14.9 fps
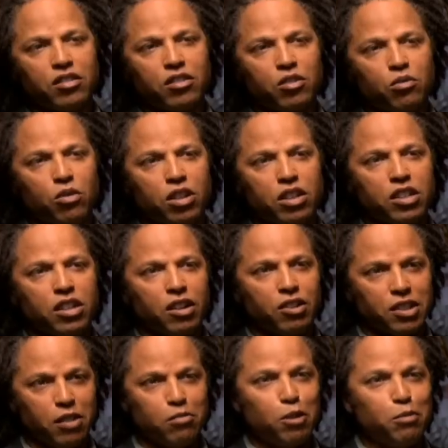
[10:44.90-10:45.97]
Don't worry, you can
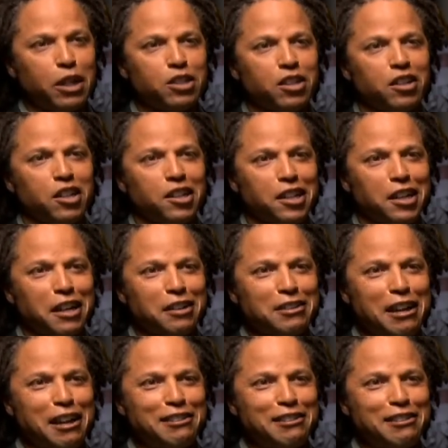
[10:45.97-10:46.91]
always come to my Sunday league. How's that?